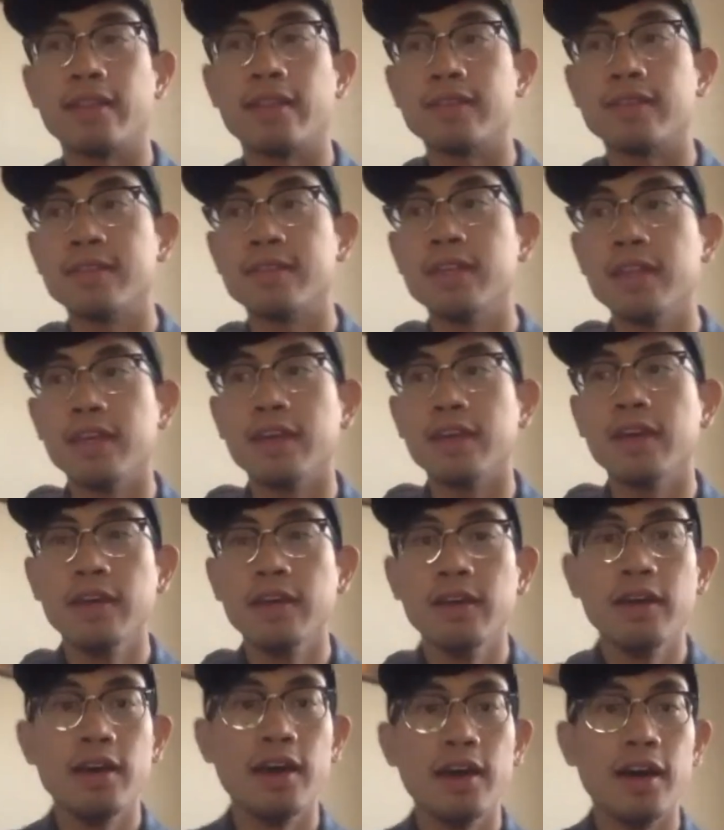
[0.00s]
At the city,
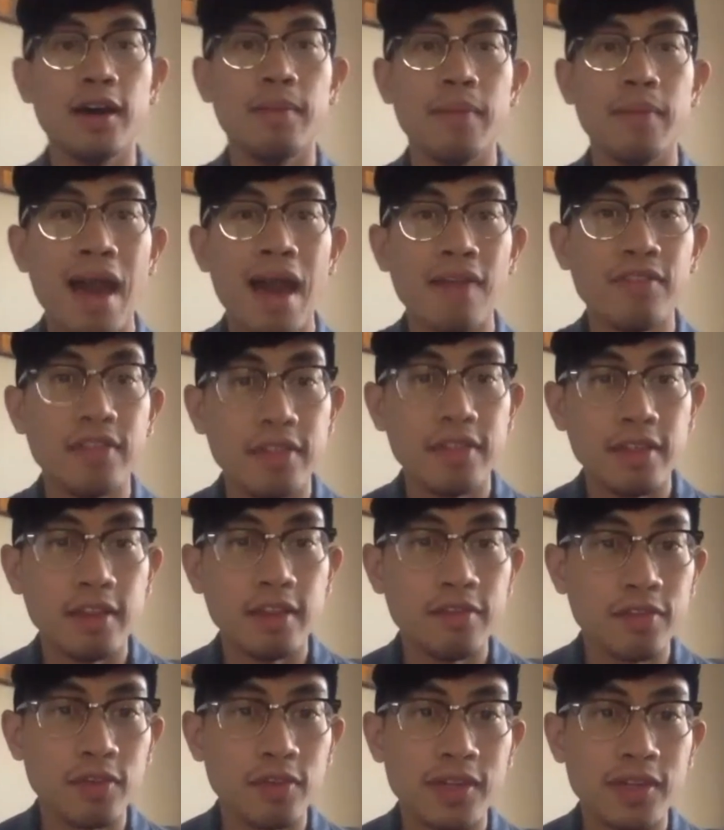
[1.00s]
having the
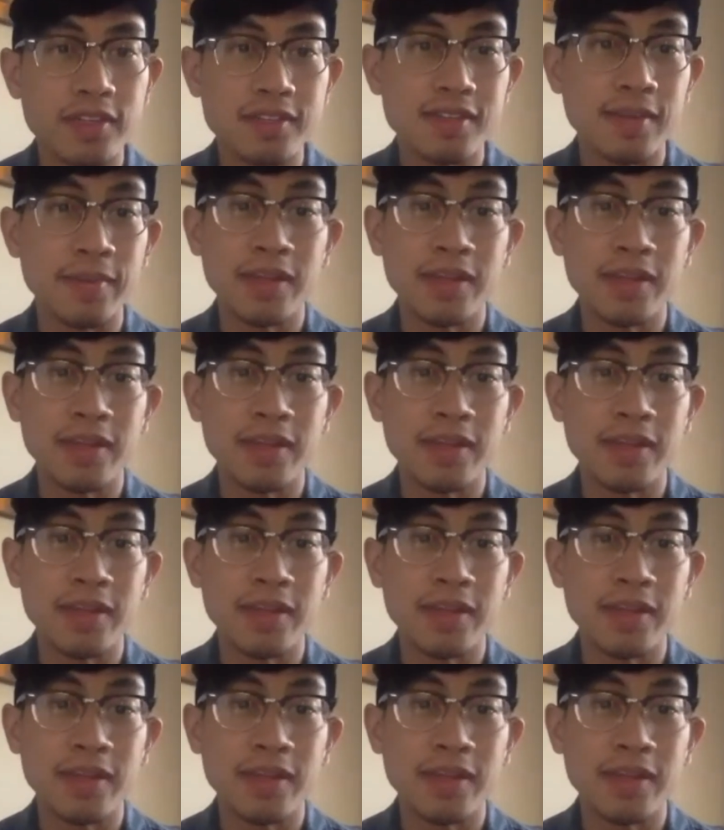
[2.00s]
influence,